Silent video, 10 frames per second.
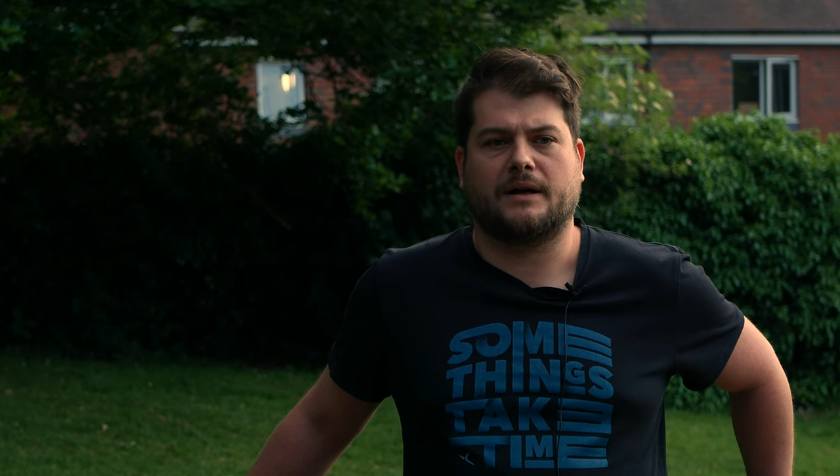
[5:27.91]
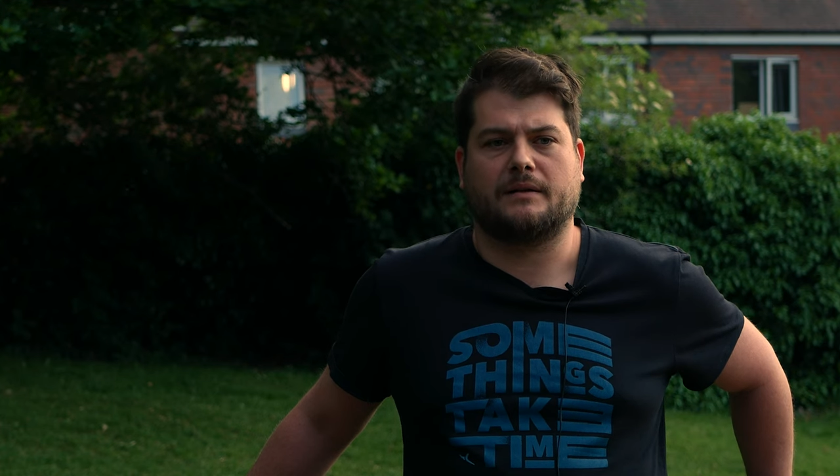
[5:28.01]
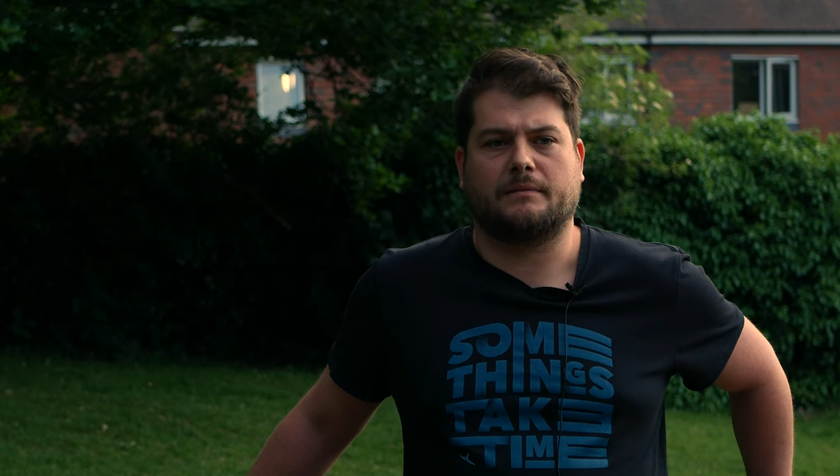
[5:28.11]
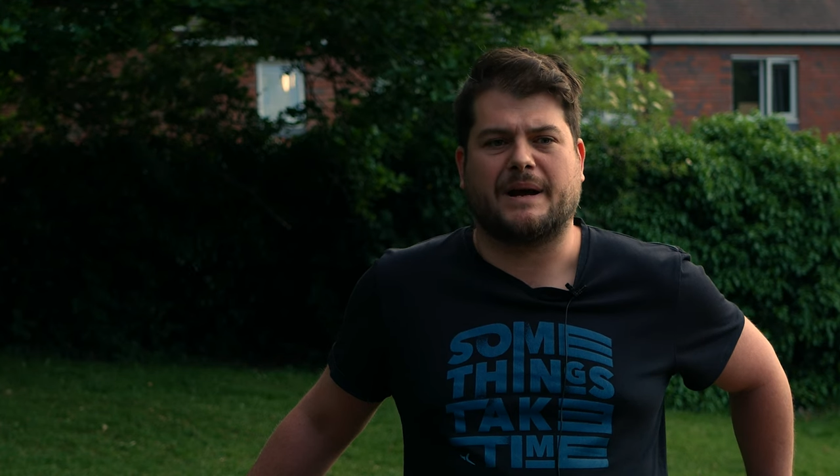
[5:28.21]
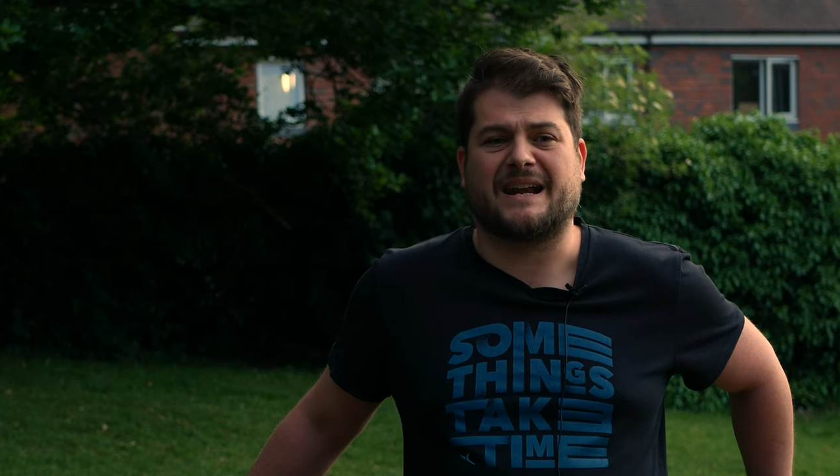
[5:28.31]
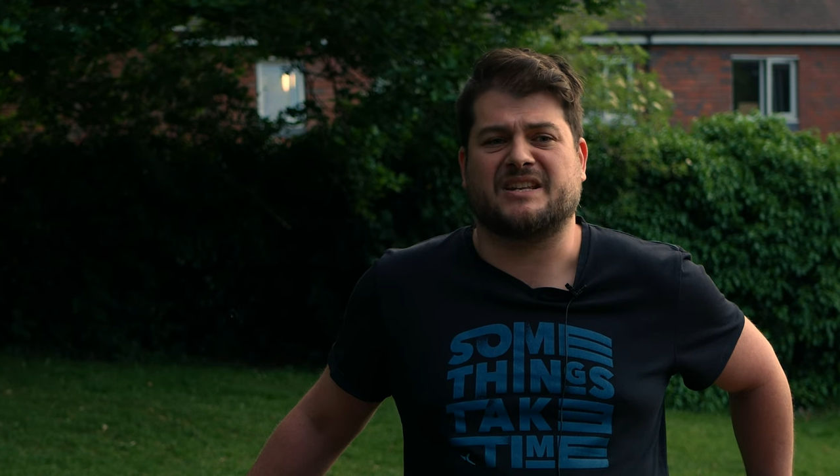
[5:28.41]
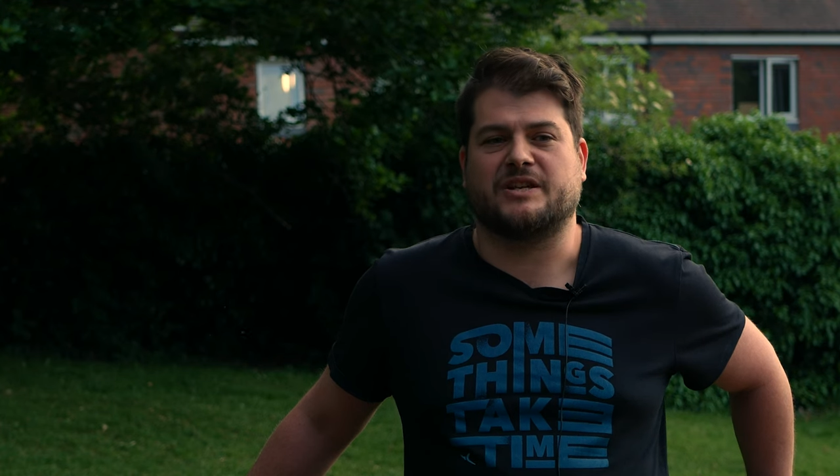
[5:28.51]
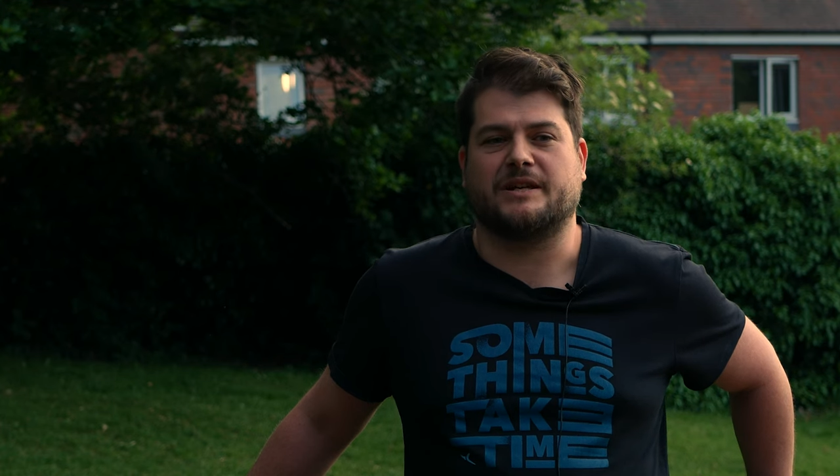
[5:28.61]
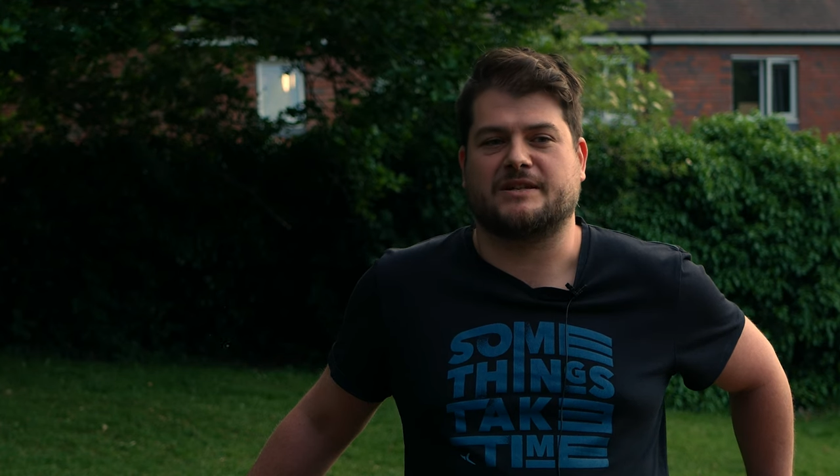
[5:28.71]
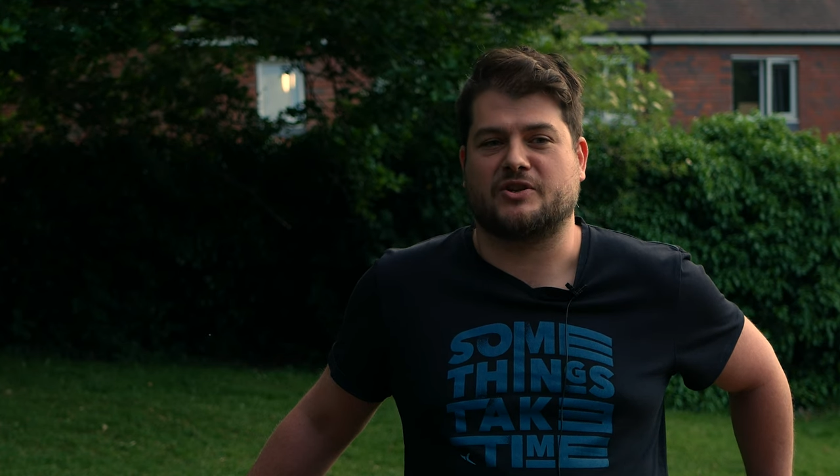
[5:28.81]
and
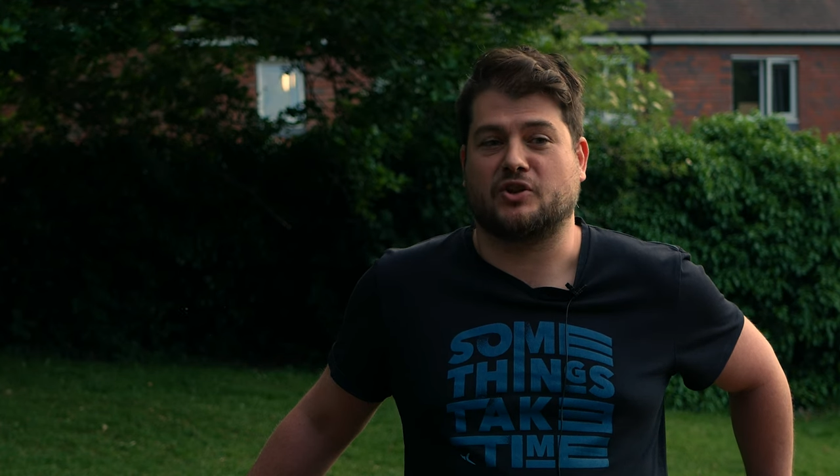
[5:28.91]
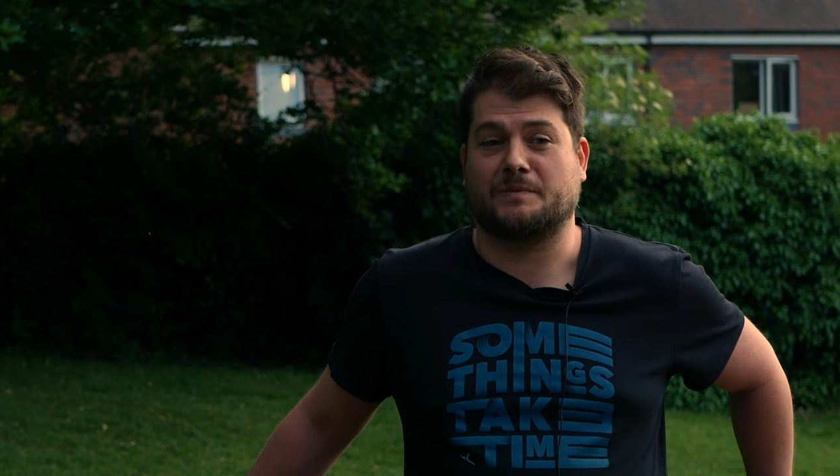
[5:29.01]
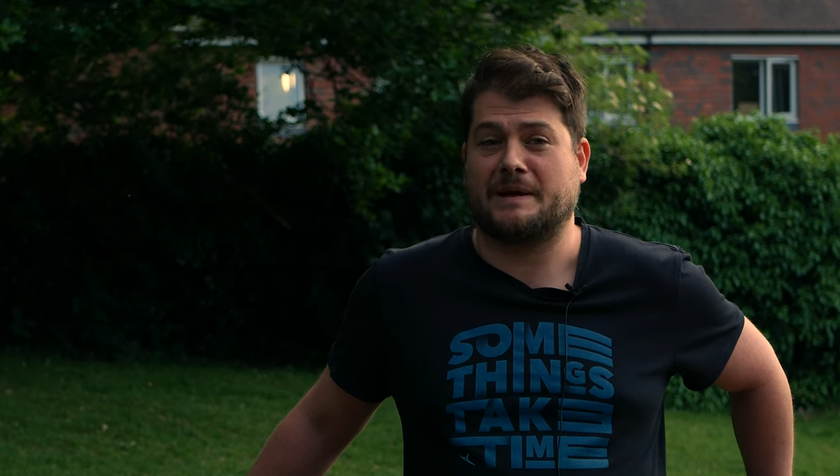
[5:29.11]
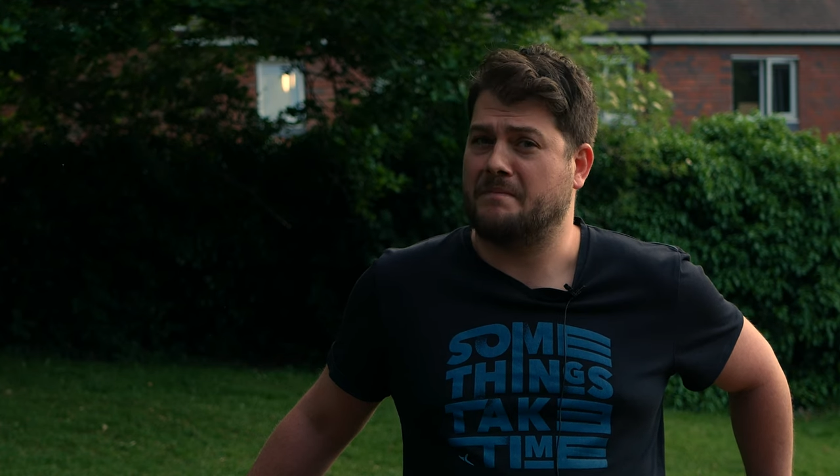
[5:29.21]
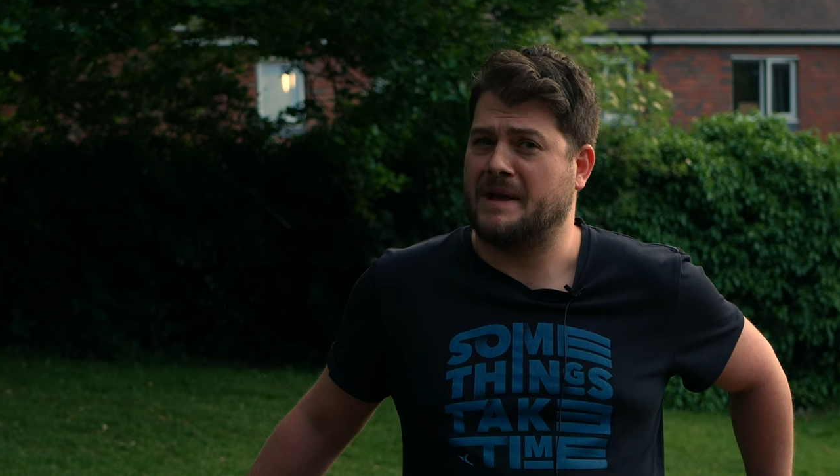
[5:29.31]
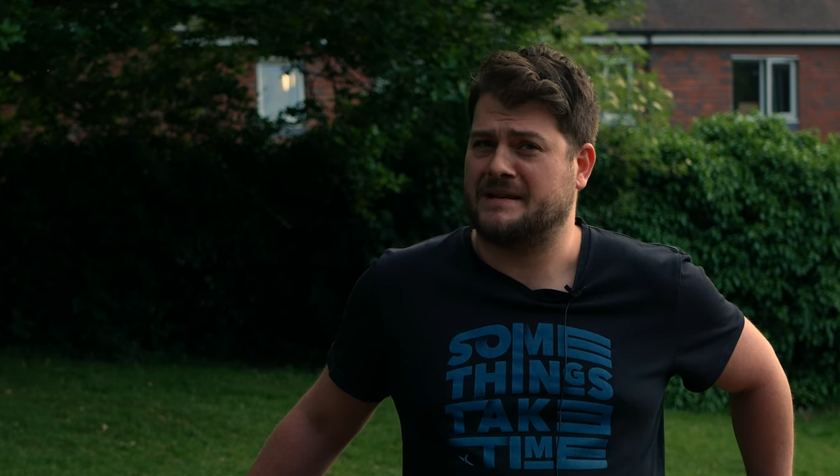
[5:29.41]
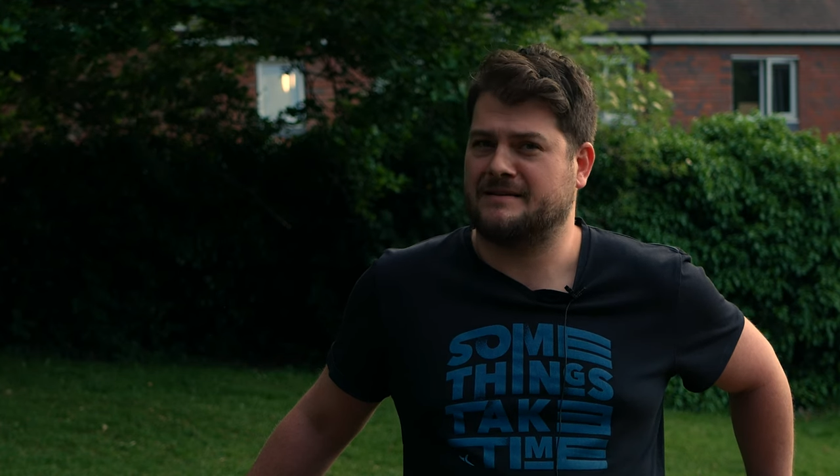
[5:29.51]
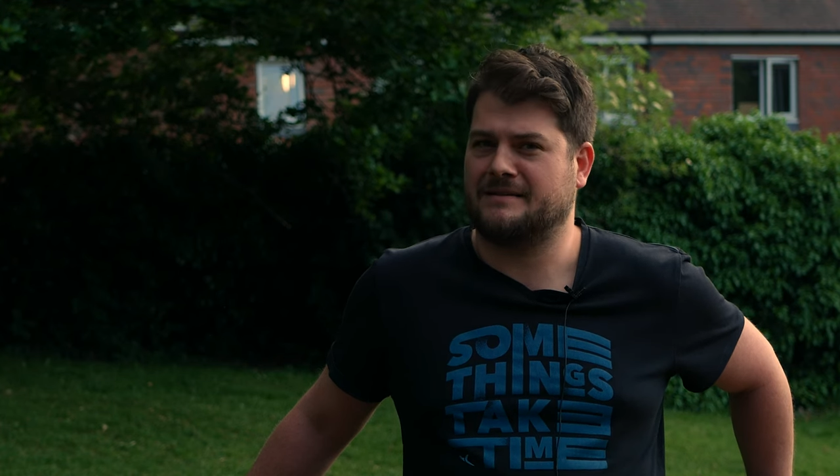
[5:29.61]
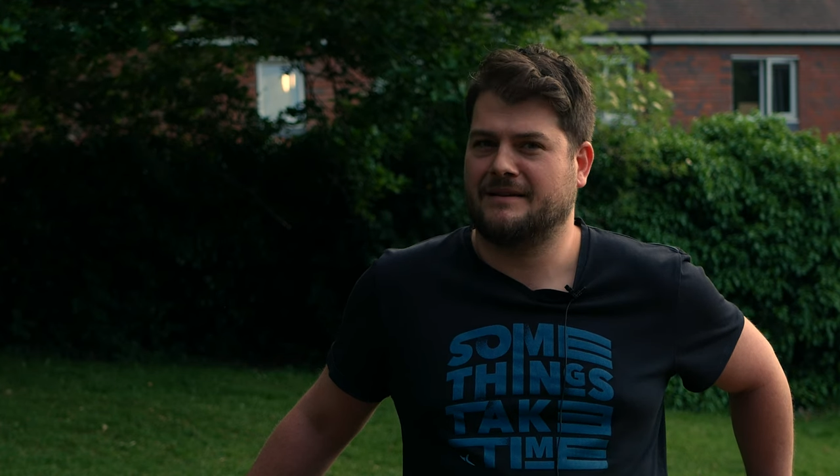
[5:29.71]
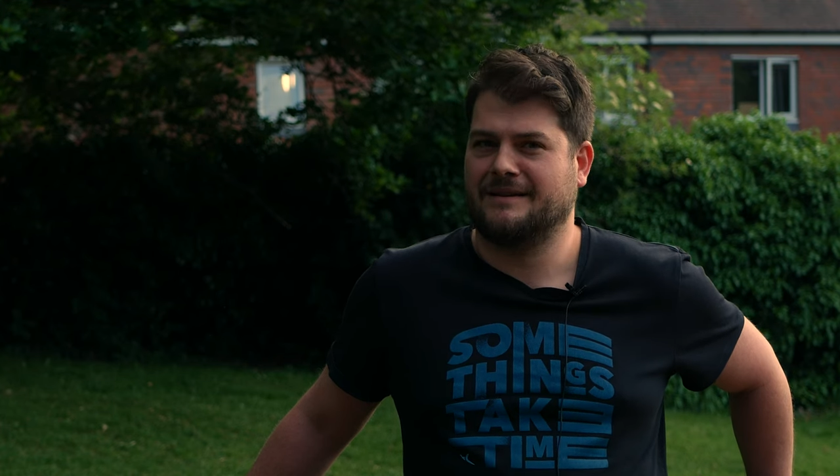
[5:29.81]
managing is not my best